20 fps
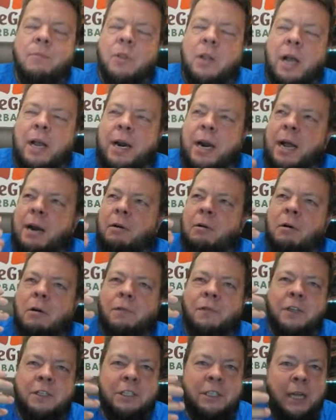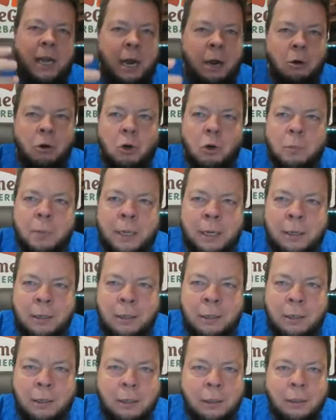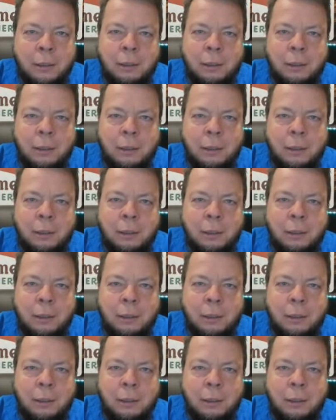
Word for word: And I don't know if it's the aucubin,